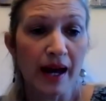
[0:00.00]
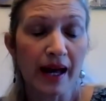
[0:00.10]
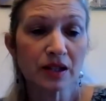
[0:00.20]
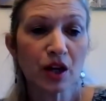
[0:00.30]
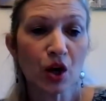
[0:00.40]

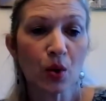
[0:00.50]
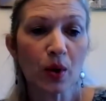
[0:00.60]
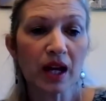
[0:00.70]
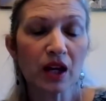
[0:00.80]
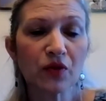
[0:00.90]
And
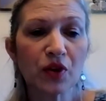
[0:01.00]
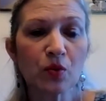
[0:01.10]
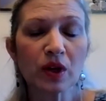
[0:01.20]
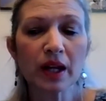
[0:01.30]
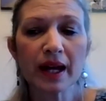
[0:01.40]
so if you
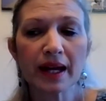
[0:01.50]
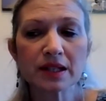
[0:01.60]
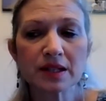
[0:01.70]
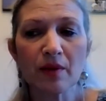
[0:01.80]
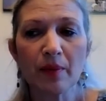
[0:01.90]
really
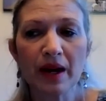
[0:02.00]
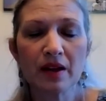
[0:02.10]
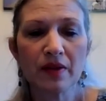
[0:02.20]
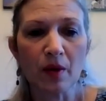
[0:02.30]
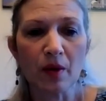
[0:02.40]
had
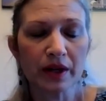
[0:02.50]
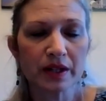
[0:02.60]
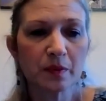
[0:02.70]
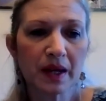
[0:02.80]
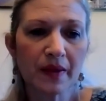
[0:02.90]
somebody that
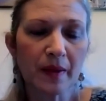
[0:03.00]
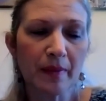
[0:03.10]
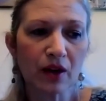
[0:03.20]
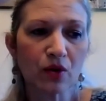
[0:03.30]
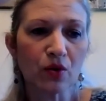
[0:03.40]
wanted to be in the
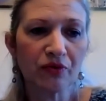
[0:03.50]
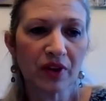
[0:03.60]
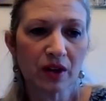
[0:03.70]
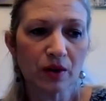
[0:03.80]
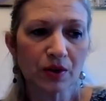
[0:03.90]
medical
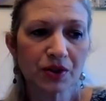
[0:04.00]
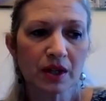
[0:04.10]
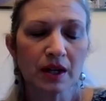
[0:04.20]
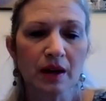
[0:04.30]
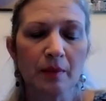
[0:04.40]
field,
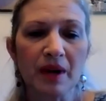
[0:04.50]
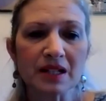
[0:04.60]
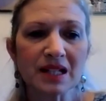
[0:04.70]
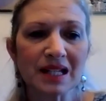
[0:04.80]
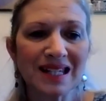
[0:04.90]

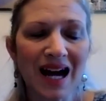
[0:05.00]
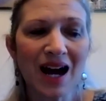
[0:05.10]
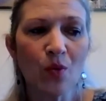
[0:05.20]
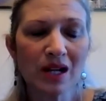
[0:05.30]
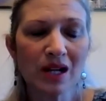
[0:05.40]
but did
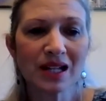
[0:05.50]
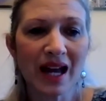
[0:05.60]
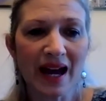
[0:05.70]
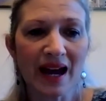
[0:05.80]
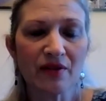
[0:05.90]
not want to
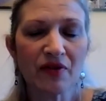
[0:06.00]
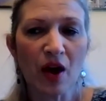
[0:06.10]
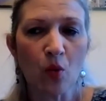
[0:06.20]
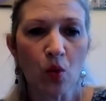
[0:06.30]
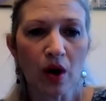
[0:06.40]
have
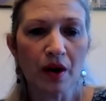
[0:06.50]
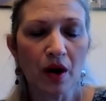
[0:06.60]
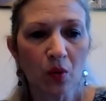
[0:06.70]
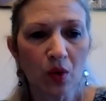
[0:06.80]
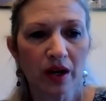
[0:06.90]
that
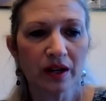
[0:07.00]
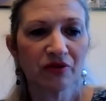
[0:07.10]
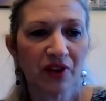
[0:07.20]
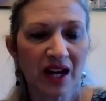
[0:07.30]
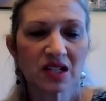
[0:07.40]
one-on-one,
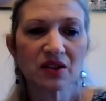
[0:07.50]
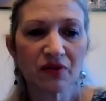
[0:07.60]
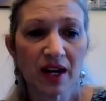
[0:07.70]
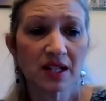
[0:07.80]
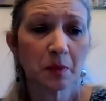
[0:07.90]

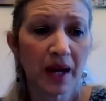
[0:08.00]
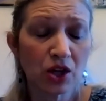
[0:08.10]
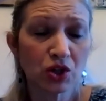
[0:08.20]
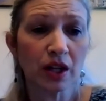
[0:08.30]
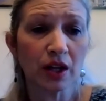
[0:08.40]
face-to-face
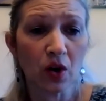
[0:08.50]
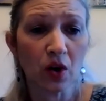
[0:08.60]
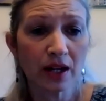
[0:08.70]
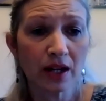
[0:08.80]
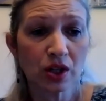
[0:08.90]
patient
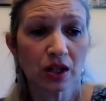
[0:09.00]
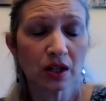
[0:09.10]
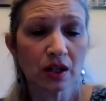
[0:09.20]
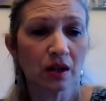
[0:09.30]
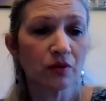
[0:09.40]

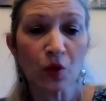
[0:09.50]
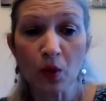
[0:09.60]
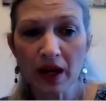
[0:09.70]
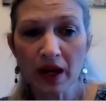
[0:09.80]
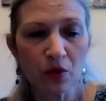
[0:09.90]
interaction for
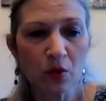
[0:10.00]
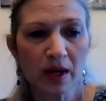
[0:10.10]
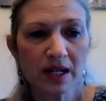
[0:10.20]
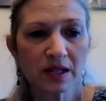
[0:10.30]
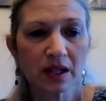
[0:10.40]
whatever
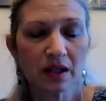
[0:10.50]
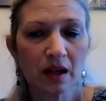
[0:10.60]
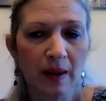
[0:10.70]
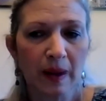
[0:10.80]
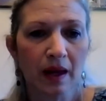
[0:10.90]
reason,
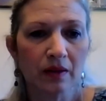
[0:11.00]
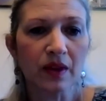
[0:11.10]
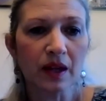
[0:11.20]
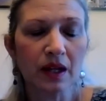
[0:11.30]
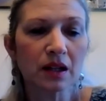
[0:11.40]

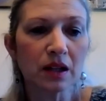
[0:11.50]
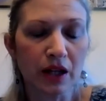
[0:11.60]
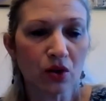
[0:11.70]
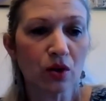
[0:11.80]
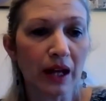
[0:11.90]
then
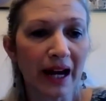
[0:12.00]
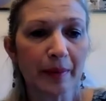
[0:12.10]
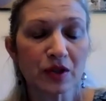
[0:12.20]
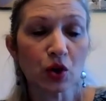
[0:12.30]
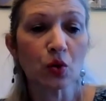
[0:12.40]
clinical
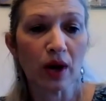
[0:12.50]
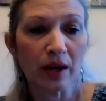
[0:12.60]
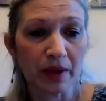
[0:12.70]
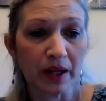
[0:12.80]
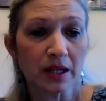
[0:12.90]
lab is a
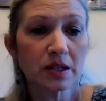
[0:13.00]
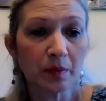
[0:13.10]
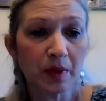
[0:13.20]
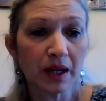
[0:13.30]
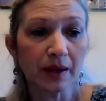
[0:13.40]
great place to
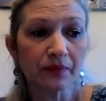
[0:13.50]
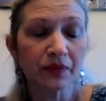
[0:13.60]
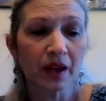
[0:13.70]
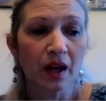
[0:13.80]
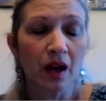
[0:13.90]
be.
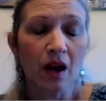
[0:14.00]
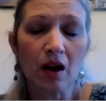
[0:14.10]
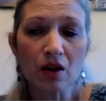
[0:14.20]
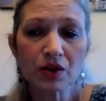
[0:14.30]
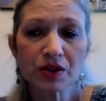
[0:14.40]

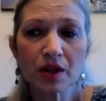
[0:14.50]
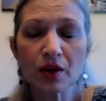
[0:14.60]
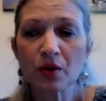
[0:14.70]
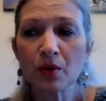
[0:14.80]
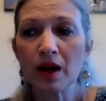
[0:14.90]

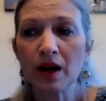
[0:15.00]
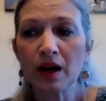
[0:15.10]
Also,